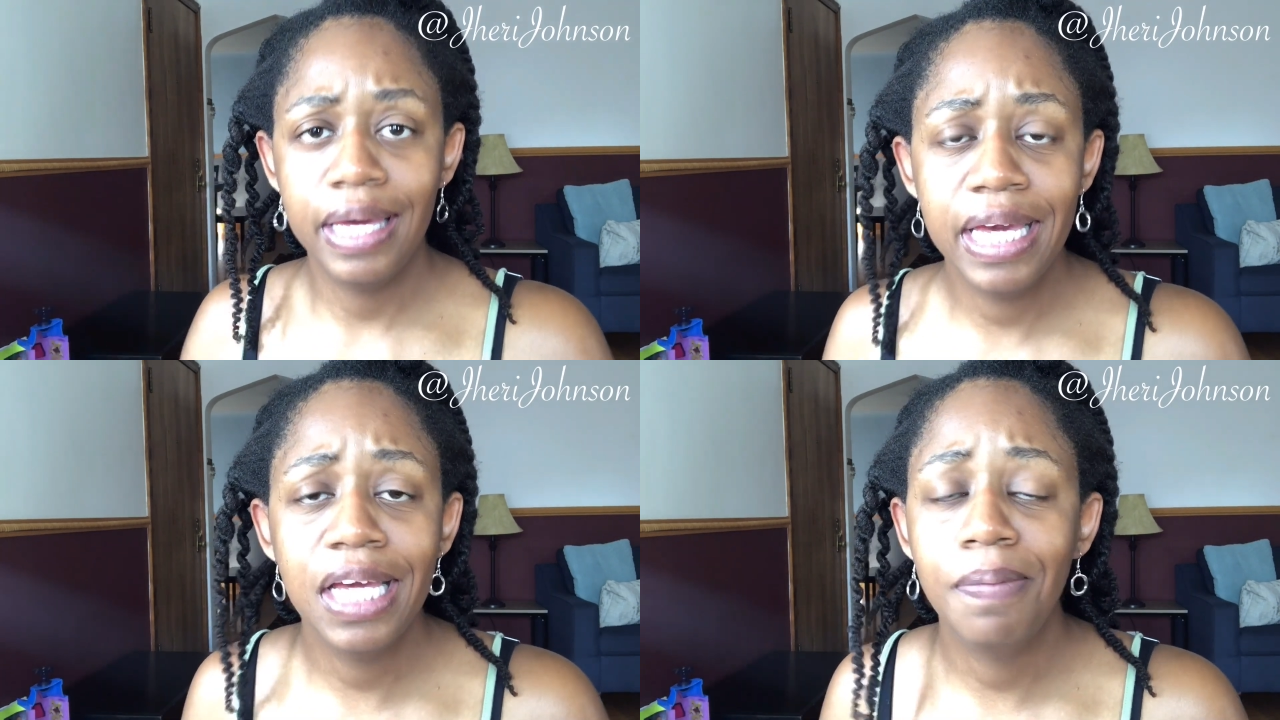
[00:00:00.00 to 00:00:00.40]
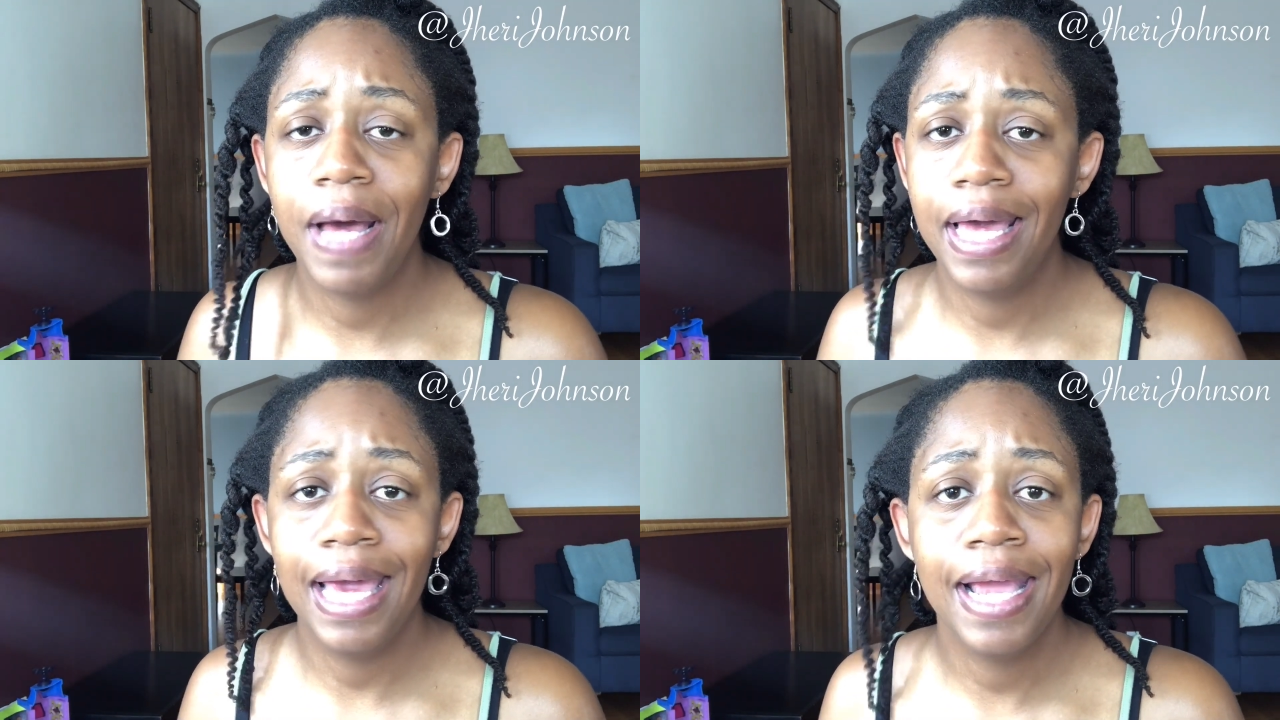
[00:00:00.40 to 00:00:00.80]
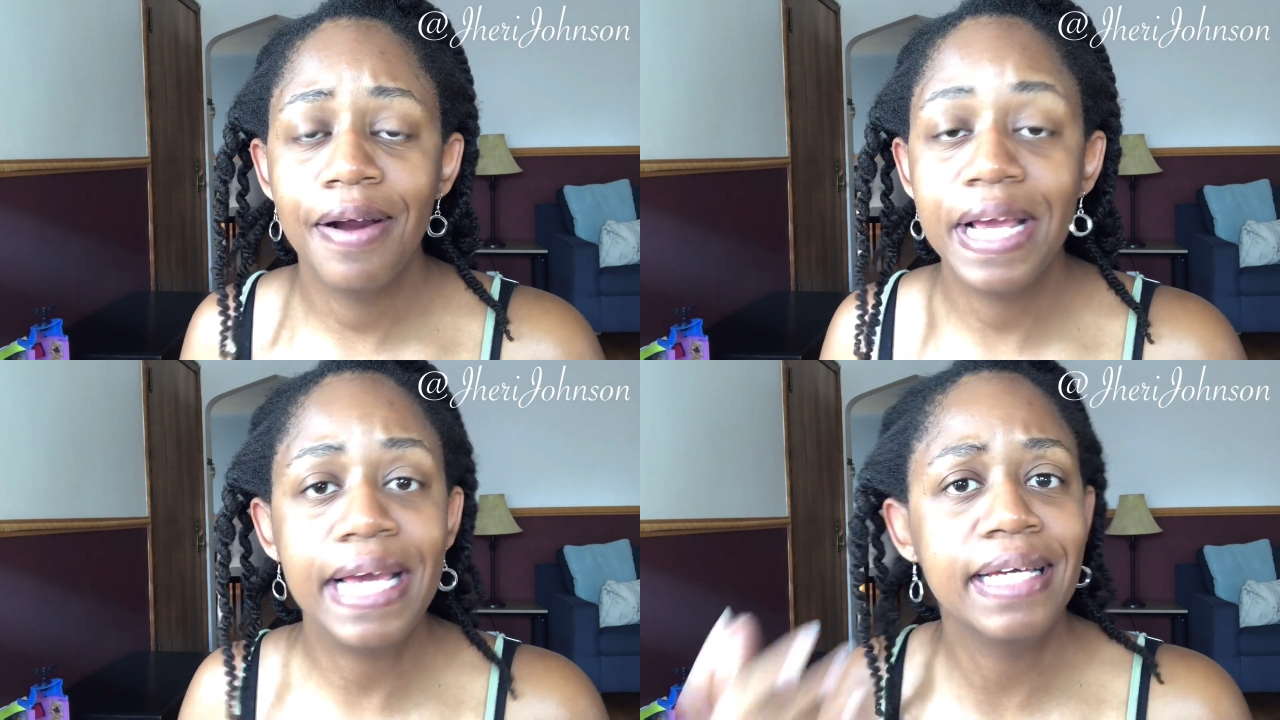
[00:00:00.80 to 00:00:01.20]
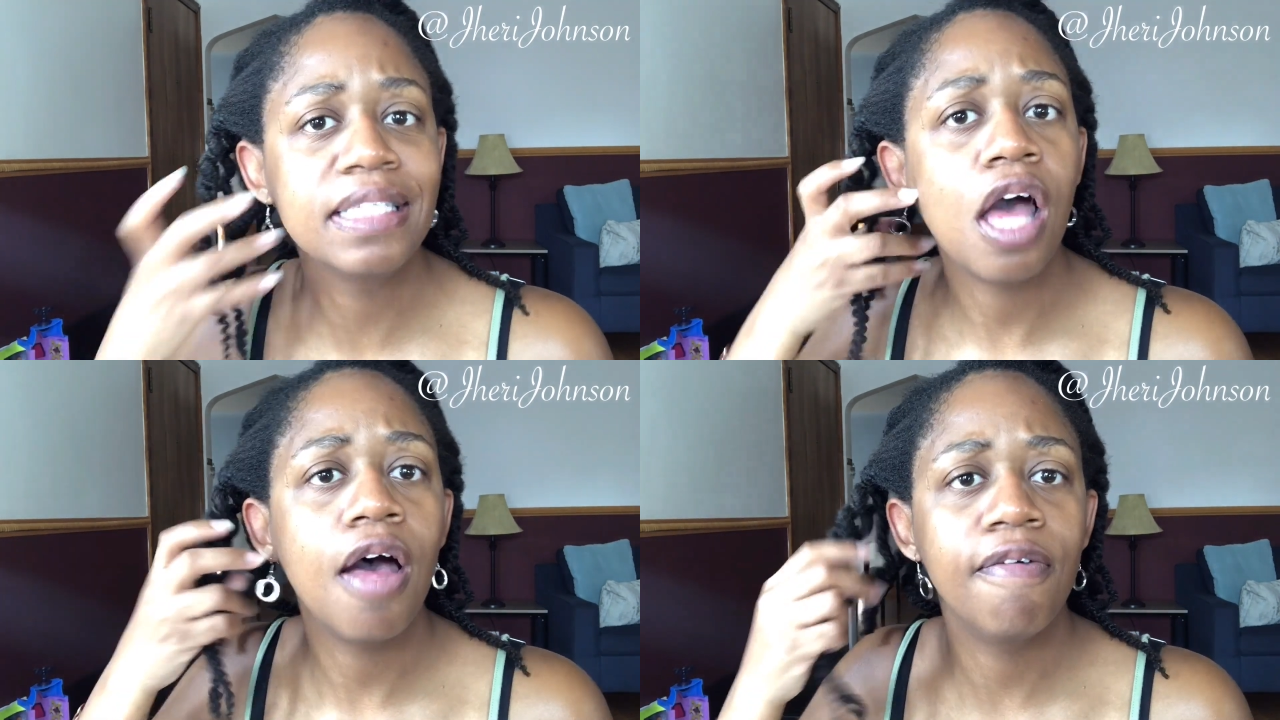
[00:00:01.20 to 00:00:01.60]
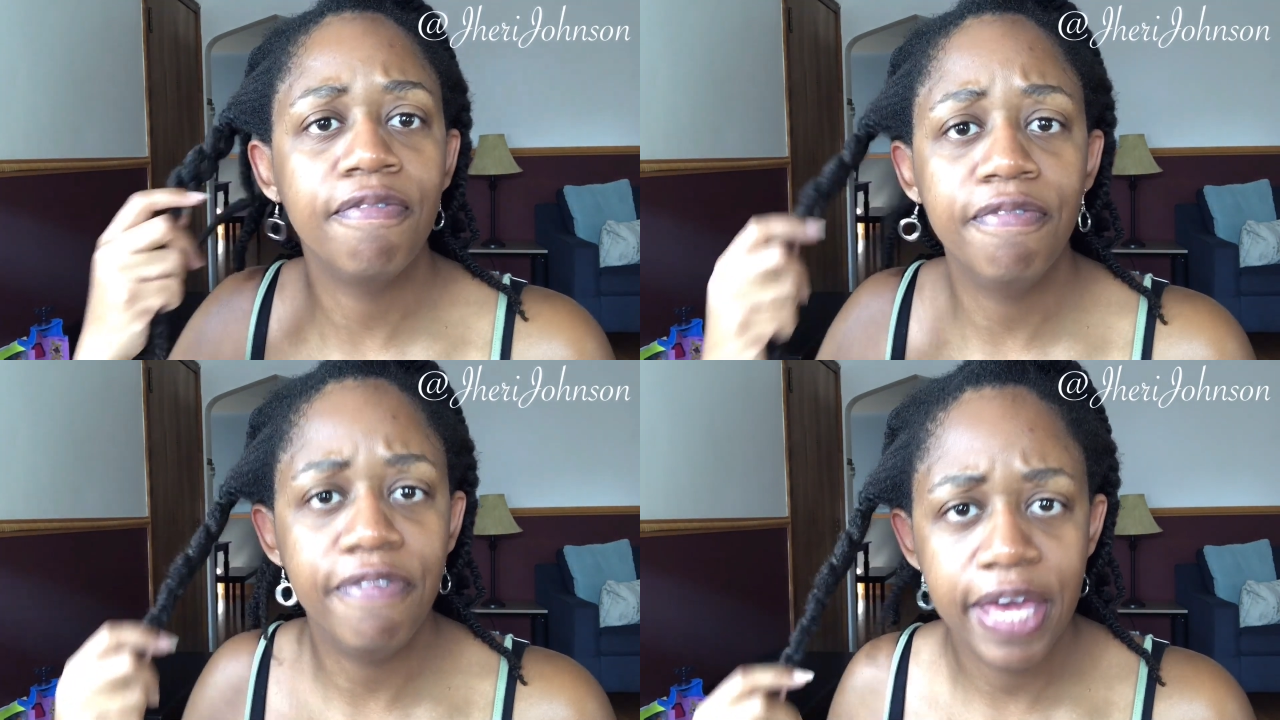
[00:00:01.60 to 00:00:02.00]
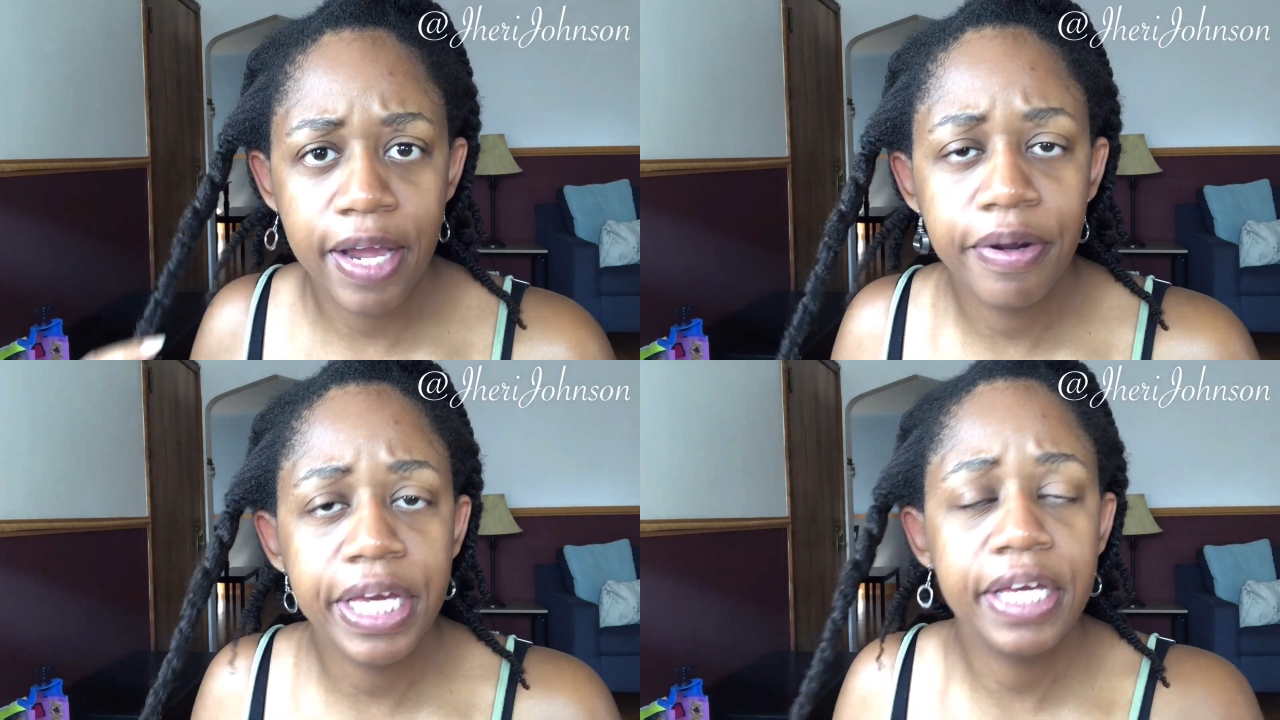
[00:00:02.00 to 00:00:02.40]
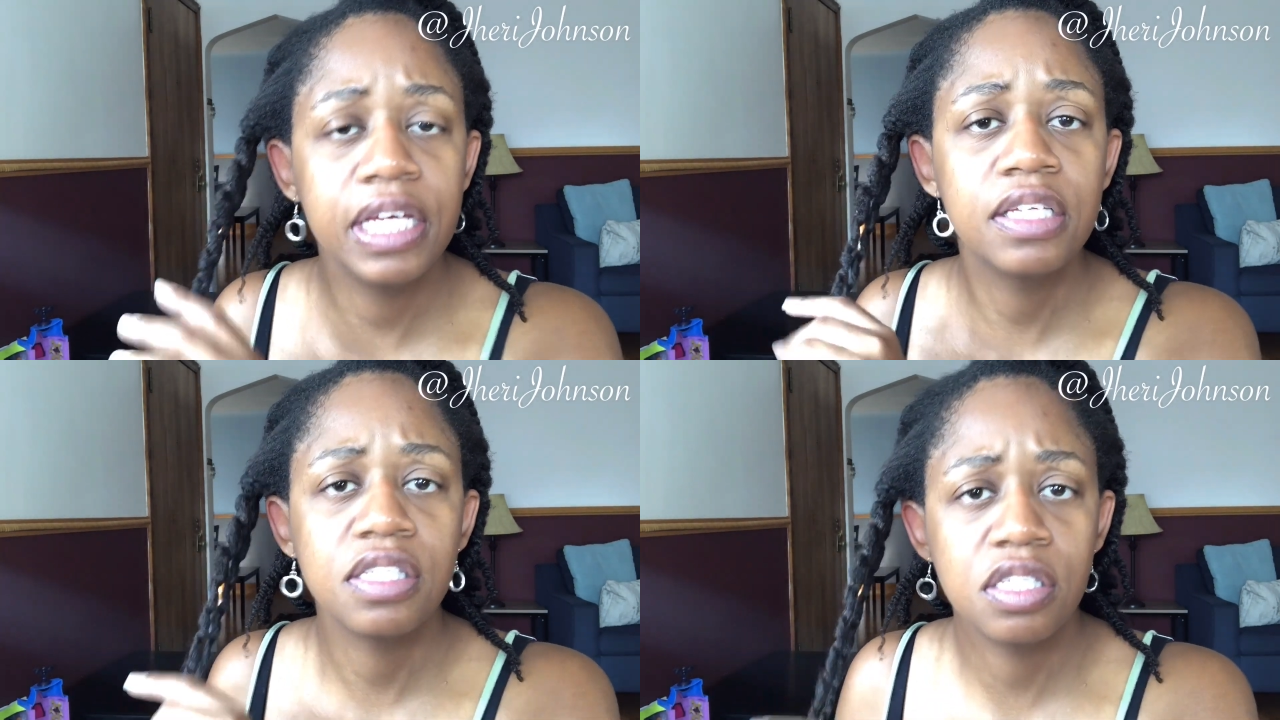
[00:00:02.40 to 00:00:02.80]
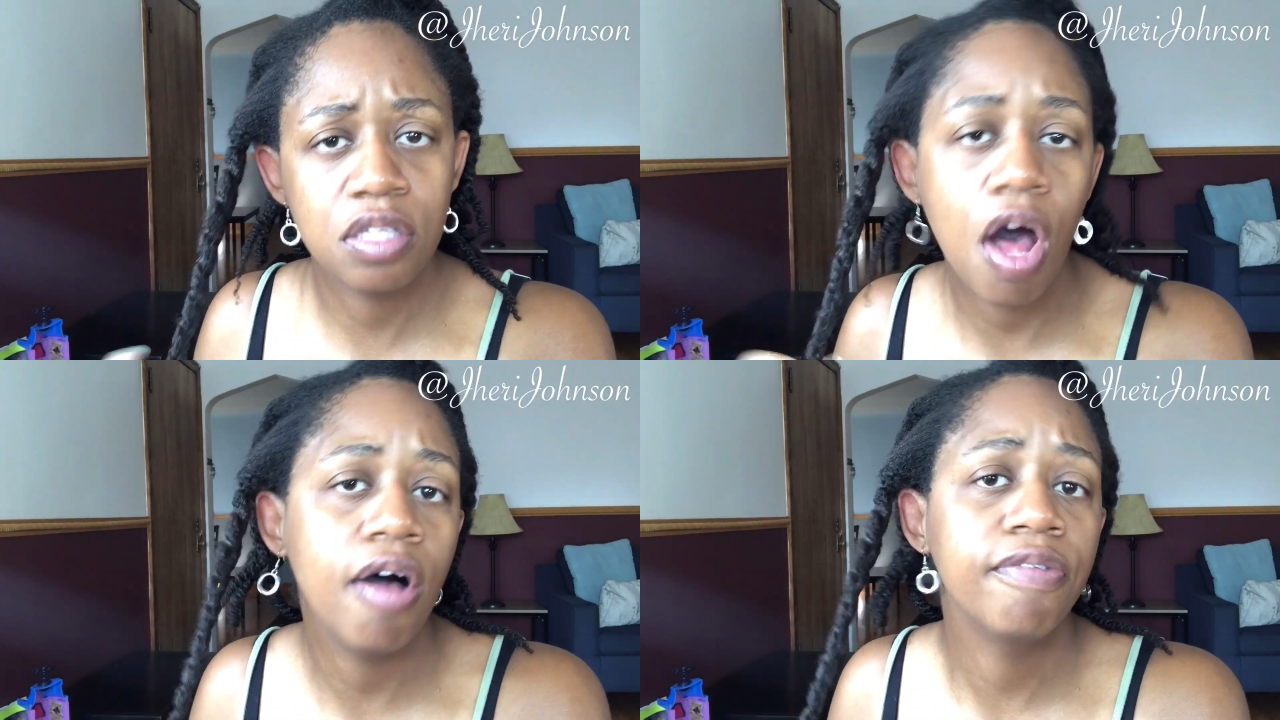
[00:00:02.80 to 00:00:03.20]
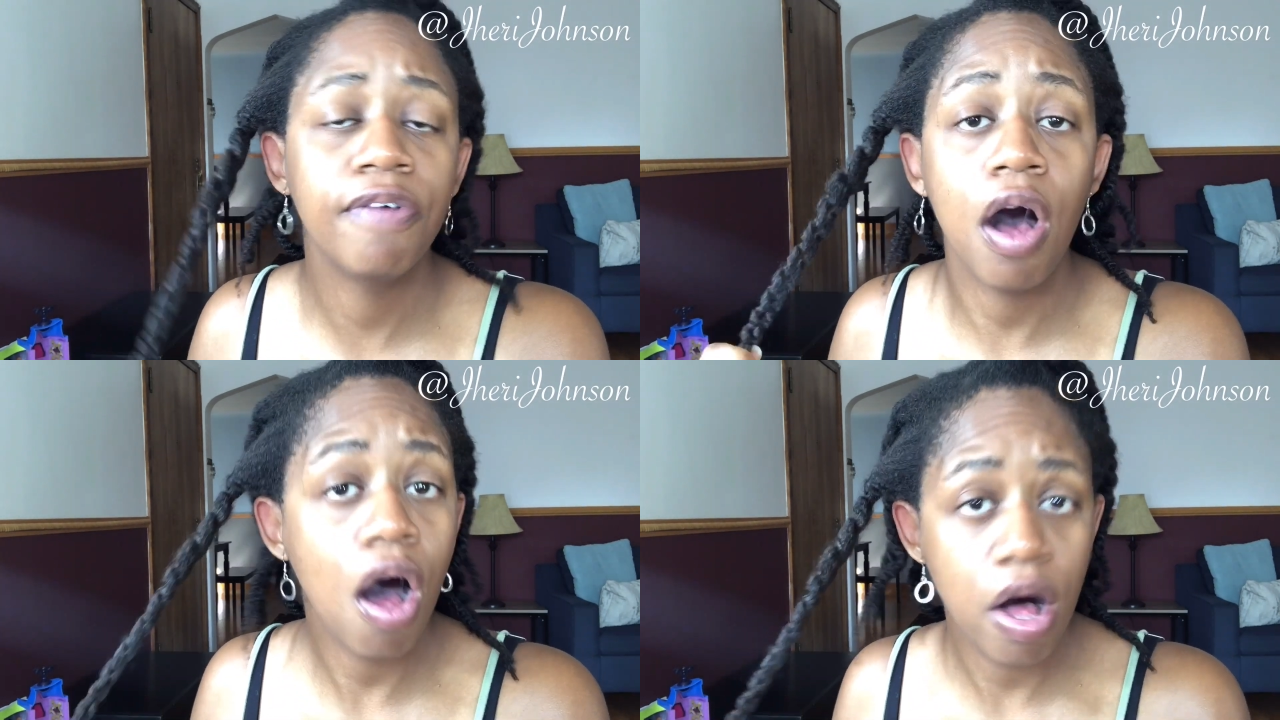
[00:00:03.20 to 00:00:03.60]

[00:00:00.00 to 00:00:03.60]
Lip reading: and my hair is very soft